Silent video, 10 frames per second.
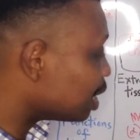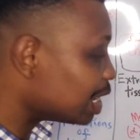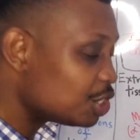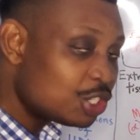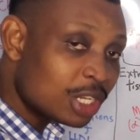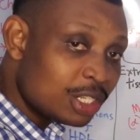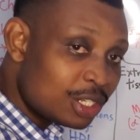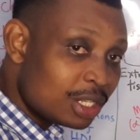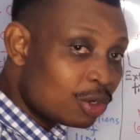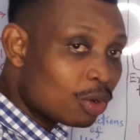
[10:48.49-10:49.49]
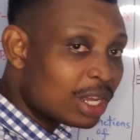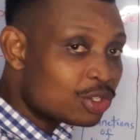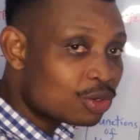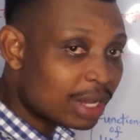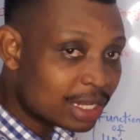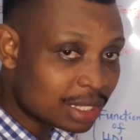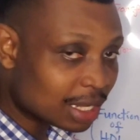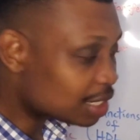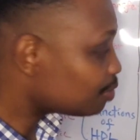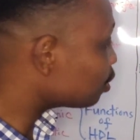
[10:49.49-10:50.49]
exchanging cholesterol
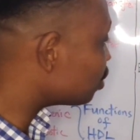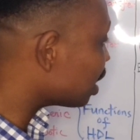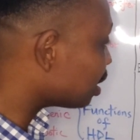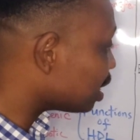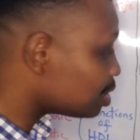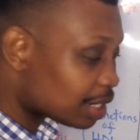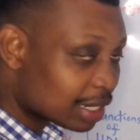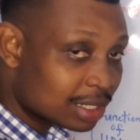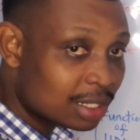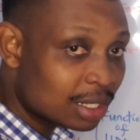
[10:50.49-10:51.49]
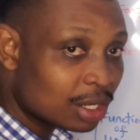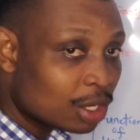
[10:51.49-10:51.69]
esters for triglycerides